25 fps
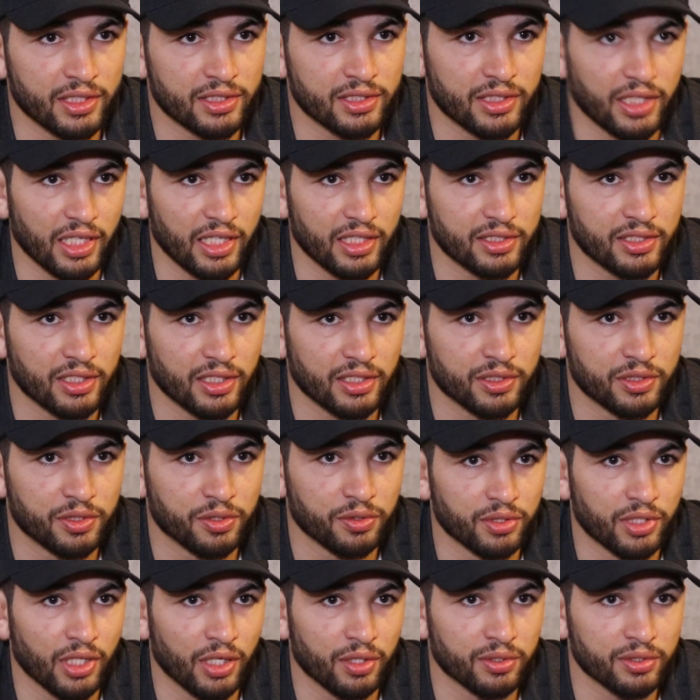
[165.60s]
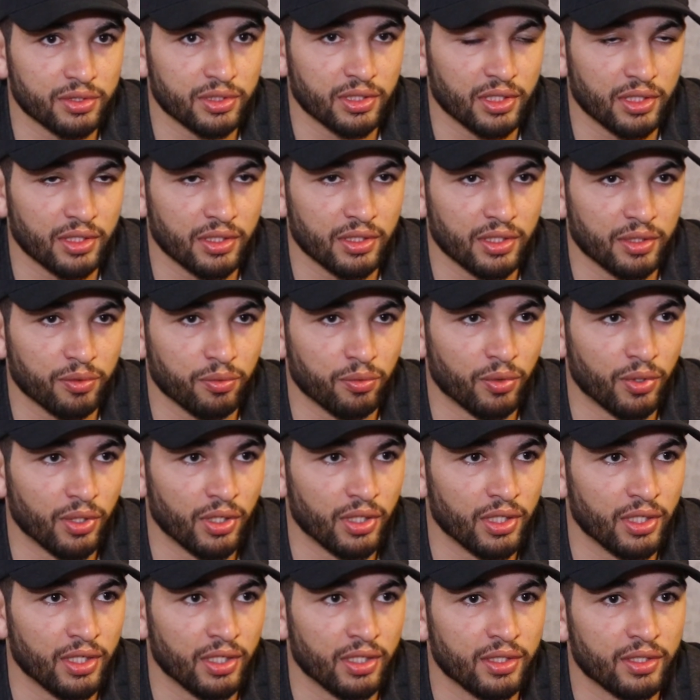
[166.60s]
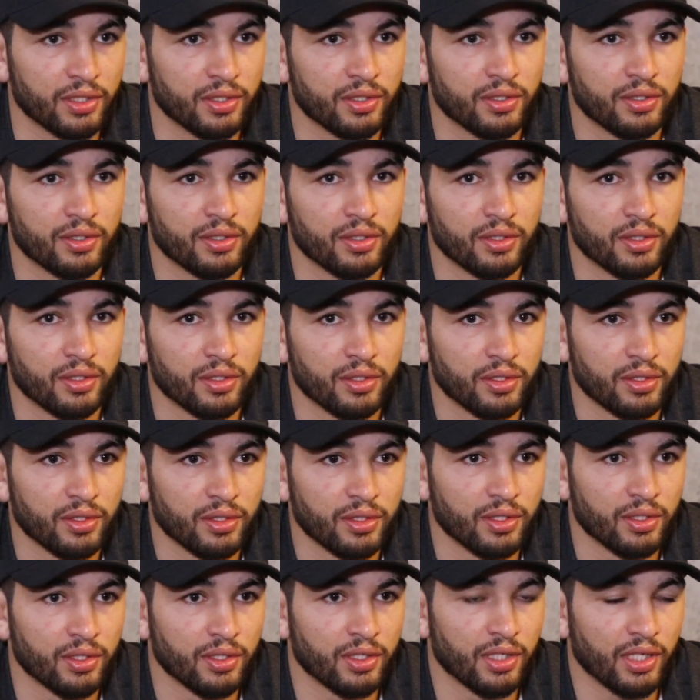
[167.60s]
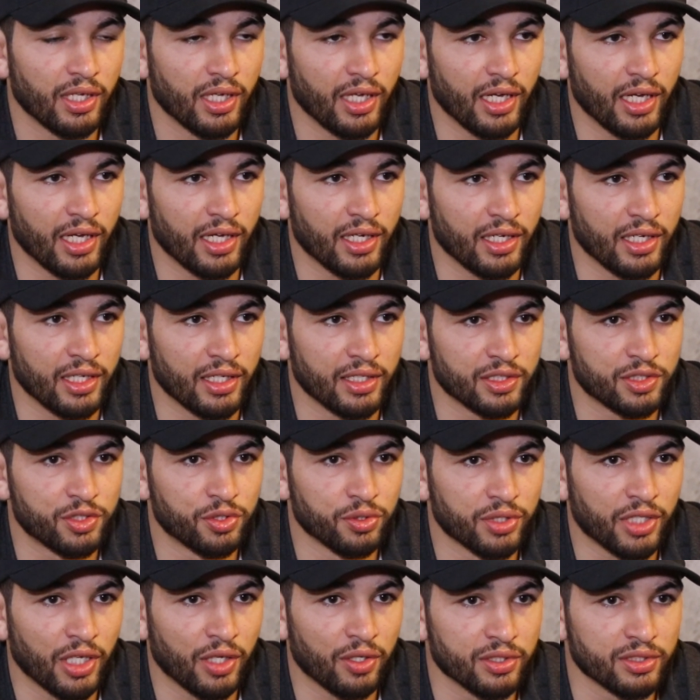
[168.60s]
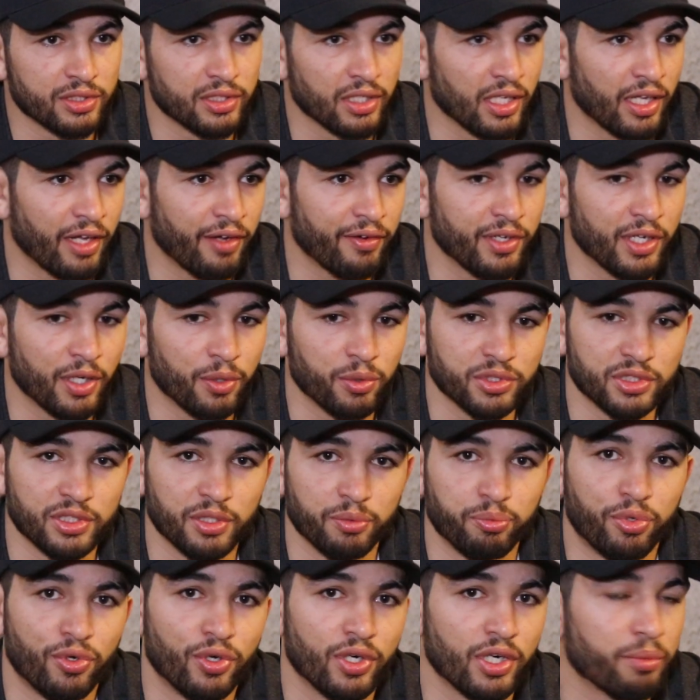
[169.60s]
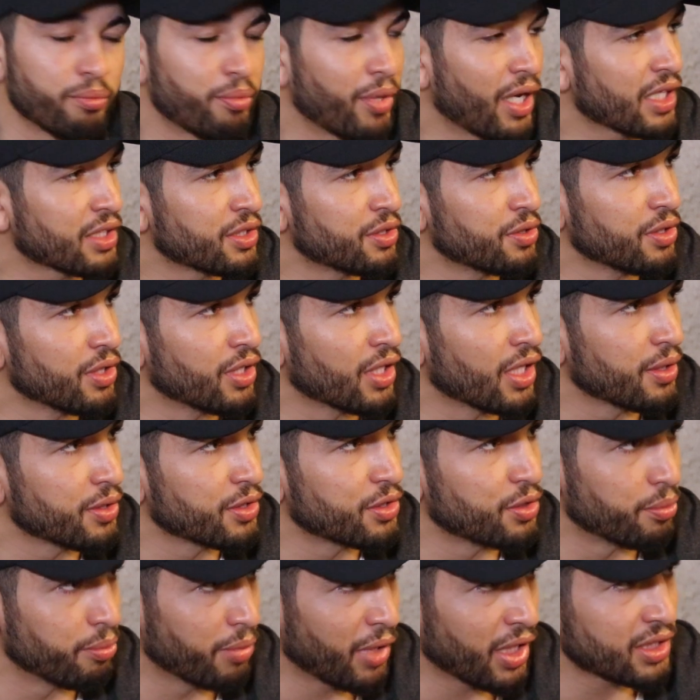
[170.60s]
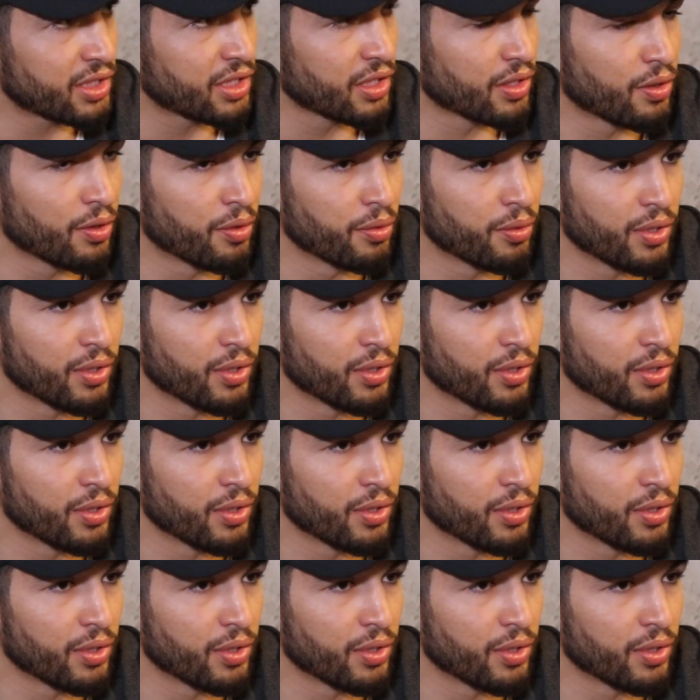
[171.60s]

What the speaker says: States in 2001, and in 2011 I was deported back to Mexico.